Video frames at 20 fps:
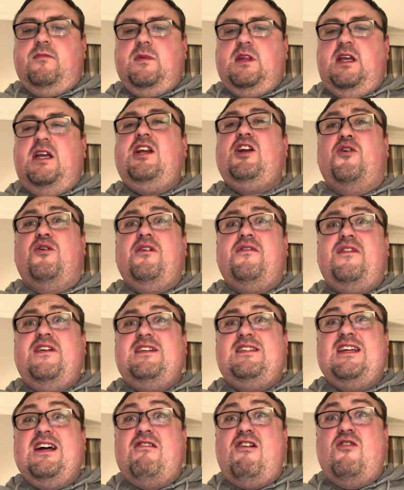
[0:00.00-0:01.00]
If it's
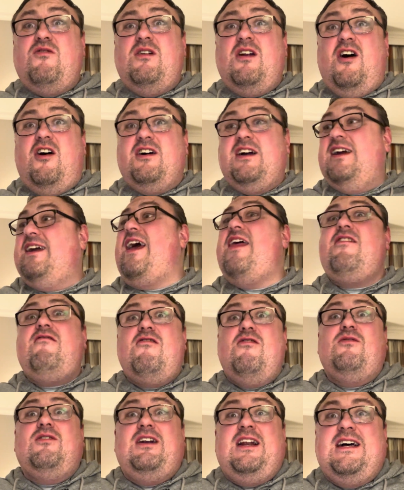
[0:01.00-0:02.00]
their own lager, get their
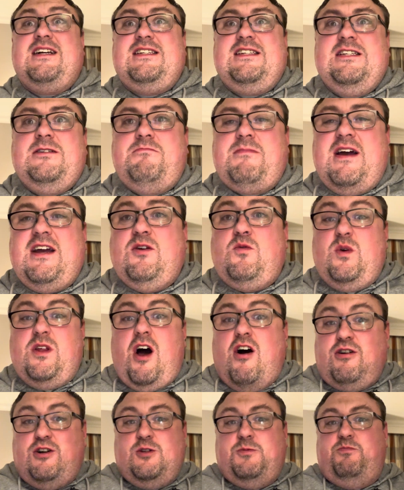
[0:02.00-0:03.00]
own glasses made with
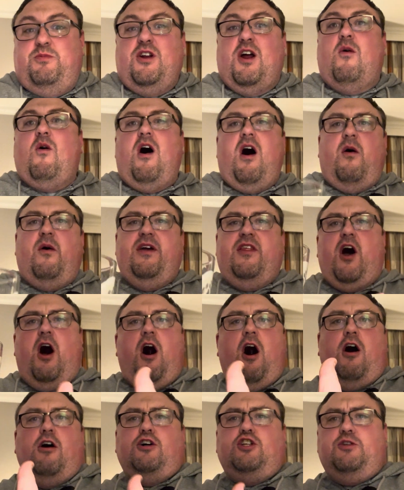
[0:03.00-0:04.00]

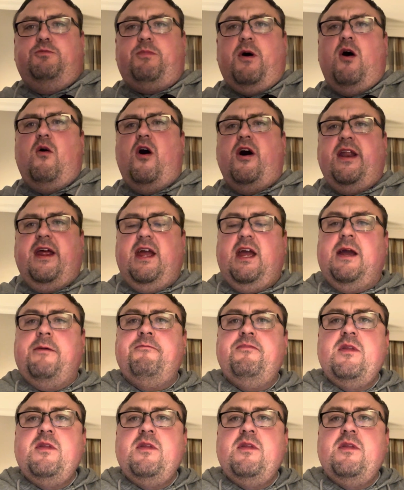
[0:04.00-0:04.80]
OXBO on it.